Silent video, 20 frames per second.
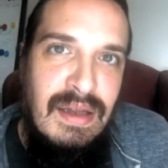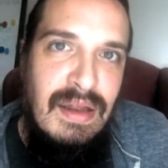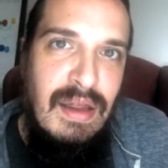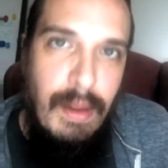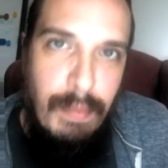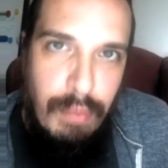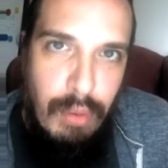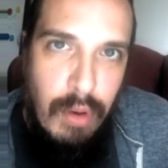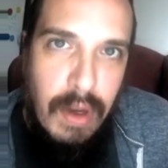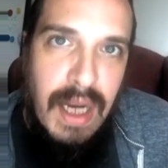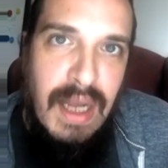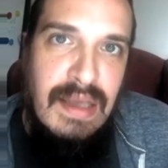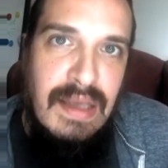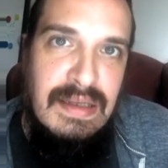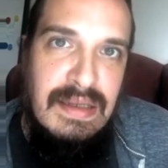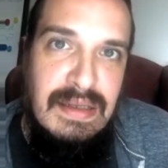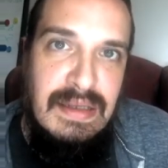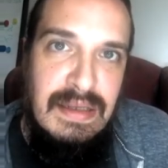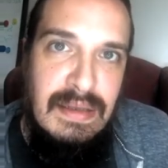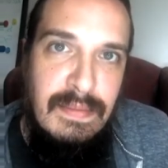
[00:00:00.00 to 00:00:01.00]
the
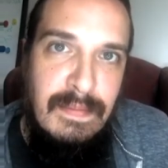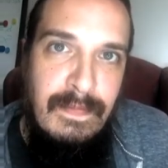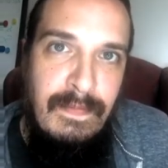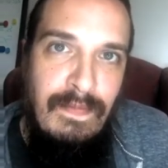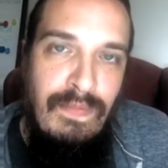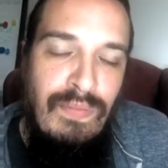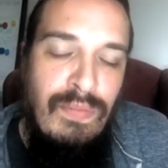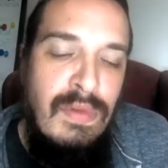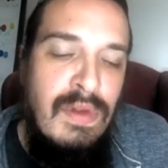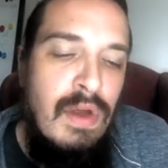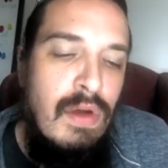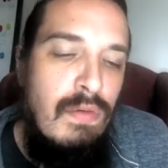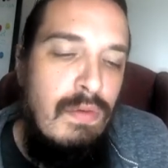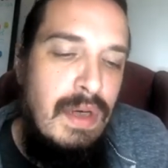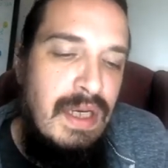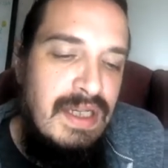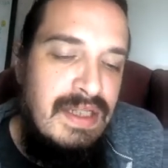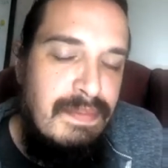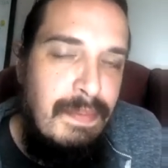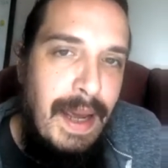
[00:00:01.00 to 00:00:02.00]
priest,
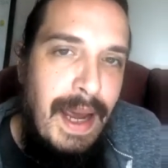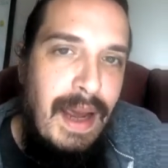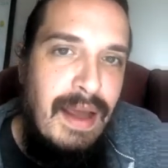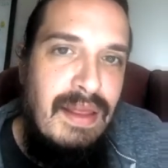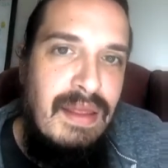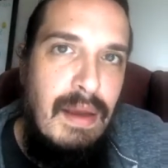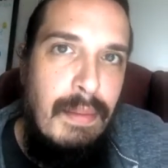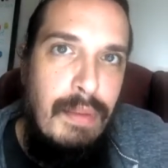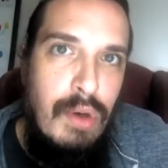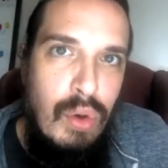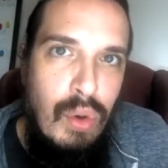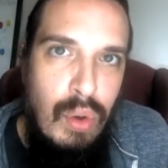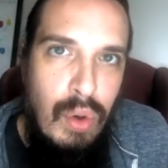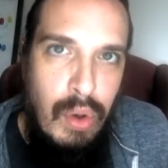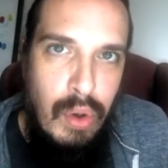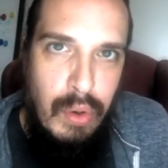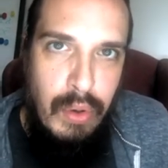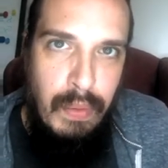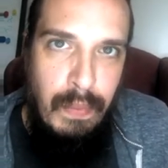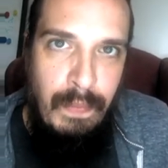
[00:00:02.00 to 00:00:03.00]
respect the
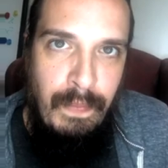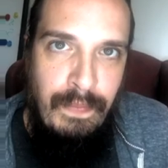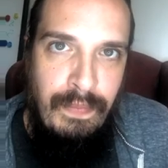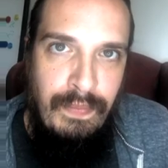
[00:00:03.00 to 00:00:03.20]
brujo.